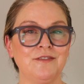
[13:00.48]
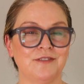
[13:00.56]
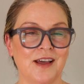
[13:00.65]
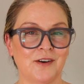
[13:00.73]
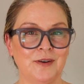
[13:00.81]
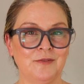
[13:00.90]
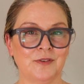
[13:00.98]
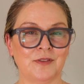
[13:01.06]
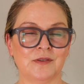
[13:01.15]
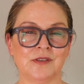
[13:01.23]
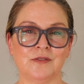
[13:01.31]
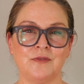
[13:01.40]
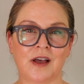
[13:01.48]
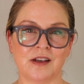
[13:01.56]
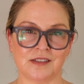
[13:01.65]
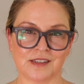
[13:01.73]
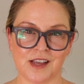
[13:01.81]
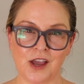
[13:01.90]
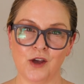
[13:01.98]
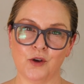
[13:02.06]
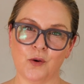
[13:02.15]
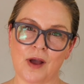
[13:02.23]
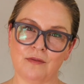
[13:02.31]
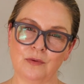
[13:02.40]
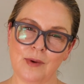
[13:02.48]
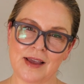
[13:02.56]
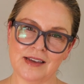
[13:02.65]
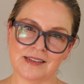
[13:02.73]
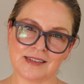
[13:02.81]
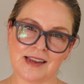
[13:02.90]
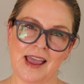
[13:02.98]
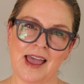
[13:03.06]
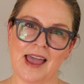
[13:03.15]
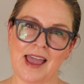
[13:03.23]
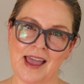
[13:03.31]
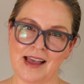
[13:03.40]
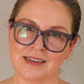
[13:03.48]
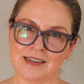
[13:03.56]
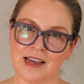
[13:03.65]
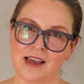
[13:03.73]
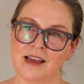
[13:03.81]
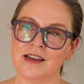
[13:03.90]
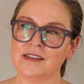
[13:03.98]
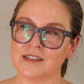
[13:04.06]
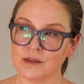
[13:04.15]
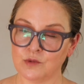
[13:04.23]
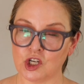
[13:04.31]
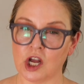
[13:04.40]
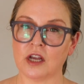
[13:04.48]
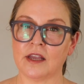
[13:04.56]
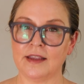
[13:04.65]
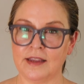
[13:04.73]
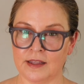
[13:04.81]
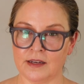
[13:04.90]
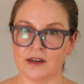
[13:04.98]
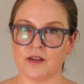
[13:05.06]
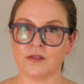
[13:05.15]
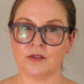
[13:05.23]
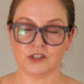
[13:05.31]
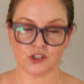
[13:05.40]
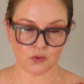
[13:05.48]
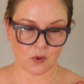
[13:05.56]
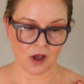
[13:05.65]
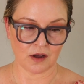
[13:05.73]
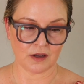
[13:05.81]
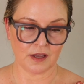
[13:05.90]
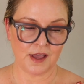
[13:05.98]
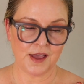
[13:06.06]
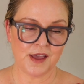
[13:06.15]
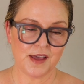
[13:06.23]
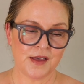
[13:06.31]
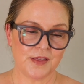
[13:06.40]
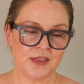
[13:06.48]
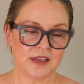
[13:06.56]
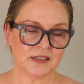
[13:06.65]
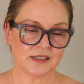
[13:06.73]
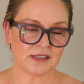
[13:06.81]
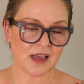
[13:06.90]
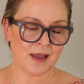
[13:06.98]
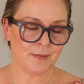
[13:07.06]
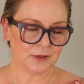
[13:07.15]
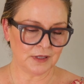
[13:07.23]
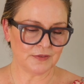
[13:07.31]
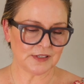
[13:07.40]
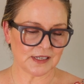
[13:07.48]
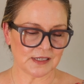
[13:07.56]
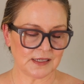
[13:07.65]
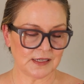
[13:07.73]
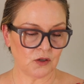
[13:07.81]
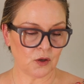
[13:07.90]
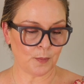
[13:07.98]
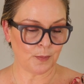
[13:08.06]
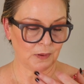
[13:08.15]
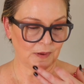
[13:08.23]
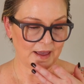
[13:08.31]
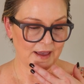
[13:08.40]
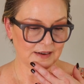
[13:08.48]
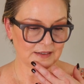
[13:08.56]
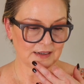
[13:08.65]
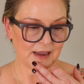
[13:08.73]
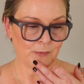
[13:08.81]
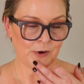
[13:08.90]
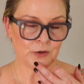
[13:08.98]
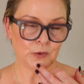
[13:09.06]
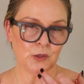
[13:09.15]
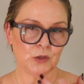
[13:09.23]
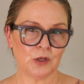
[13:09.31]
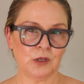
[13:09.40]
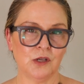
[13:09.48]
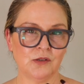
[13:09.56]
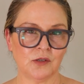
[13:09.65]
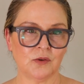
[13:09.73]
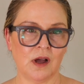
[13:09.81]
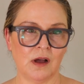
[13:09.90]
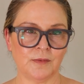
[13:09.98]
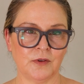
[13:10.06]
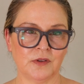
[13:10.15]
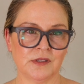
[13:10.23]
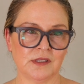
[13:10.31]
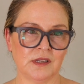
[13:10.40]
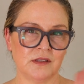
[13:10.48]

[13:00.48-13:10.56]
flattering for those of us who have a waist and some junk in the trunk. This, I believe, is a silk blend, and when you look closer up, you can see